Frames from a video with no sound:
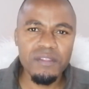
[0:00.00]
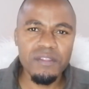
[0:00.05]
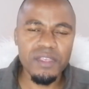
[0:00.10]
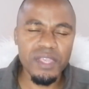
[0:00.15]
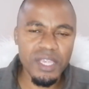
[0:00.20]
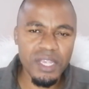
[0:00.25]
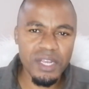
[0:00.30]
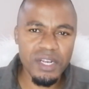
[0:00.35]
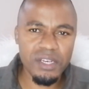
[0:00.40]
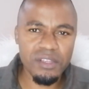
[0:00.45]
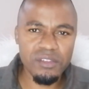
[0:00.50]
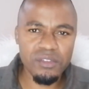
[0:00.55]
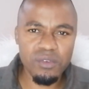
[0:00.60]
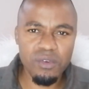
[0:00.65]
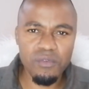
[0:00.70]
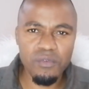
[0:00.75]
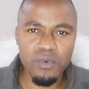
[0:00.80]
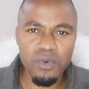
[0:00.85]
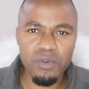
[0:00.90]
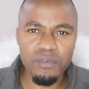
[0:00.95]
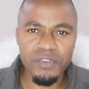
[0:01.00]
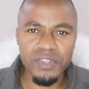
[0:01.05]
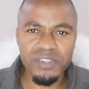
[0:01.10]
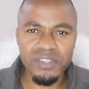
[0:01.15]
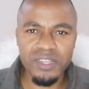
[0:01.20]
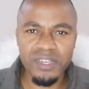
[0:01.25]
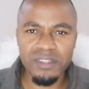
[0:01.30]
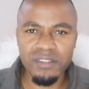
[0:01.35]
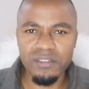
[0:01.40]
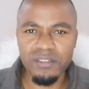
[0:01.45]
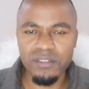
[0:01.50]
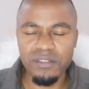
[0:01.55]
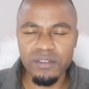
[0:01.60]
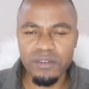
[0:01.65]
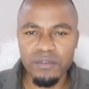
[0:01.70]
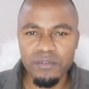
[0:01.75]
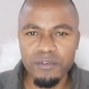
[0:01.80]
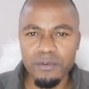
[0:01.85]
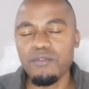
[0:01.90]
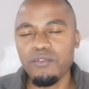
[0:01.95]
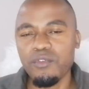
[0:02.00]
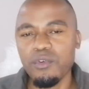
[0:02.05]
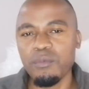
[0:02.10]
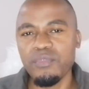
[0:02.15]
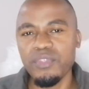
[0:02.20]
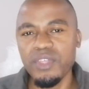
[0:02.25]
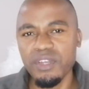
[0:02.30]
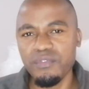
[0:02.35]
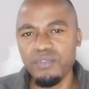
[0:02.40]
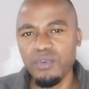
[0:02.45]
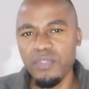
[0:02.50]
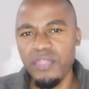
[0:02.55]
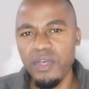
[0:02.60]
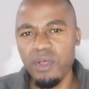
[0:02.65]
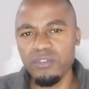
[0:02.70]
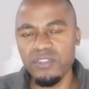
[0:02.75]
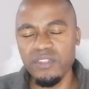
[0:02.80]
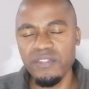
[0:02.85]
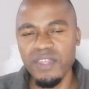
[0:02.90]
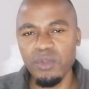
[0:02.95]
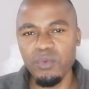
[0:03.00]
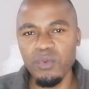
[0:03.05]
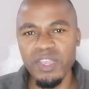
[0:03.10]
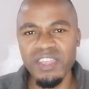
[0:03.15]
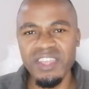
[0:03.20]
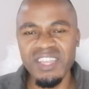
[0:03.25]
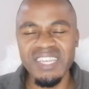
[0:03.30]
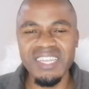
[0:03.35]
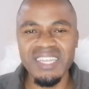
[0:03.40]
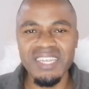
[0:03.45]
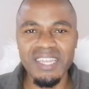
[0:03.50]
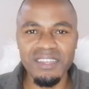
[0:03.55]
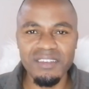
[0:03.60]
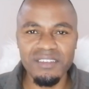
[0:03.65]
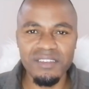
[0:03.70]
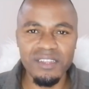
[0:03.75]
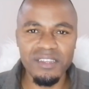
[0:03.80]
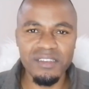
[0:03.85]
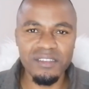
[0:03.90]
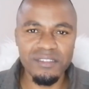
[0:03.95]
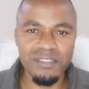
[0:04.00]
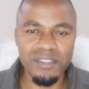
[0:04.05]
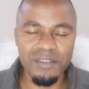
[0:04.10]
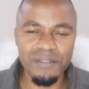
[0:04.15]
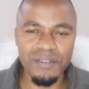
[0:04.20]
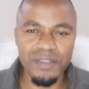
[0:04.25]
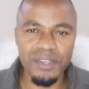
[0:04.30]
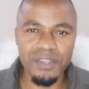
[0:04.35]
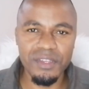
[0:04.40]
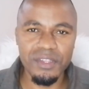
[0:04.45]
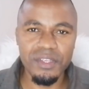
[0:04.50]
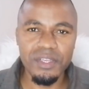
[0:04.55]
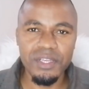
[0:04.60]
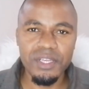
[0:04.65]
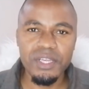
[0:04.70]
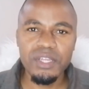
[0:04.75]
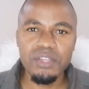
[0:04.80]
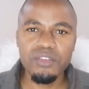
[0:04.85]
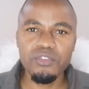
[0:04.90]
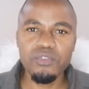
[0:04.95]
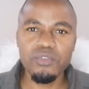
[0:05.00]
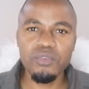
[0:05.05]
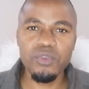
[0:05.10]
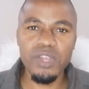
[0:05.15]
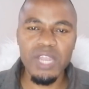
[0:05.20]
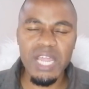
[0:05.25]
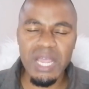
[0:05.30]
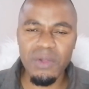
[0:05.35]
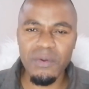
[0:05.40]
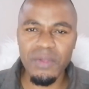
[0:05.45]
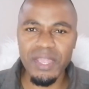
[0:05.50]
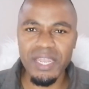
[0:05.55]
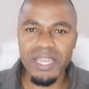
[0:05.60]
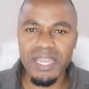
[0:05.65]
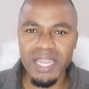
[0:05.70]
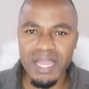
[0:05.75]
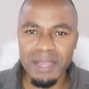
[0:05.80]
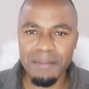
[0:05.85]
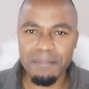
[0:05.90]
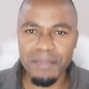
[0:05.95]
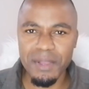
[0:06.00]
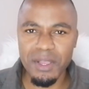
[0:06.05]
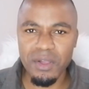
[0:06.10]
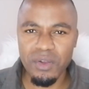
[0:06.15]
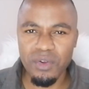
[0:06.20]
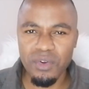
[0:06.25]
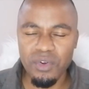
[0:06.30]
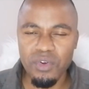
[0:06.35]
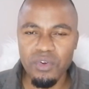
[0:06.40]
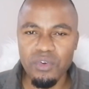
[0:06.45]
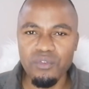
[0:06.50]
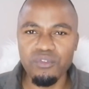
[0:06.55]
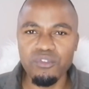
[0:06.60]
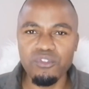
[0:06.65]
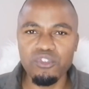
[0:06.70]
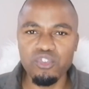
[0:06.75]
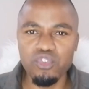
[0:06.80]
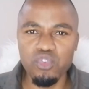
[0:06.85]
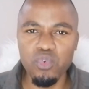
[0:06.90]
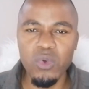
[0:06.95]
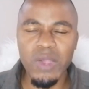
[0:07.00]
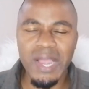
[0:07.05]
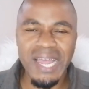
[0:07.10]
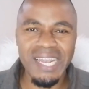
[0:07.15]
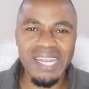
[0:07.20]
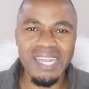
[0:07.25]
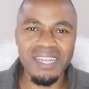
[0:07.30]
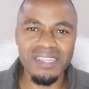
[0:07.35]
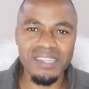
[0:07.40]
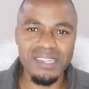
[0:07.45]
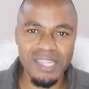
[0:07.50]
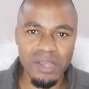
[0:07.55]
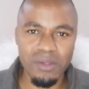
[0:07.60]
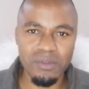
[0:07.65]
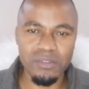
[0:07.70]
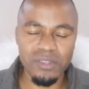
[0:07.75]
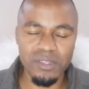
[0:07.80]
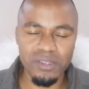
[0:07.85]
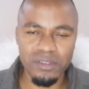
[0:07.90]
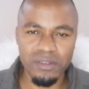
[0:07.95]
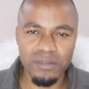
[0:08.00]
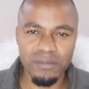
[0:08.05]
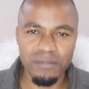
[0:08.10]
The increase of war veterans from 34,000 that we had in 1997 to now a number of 200,000.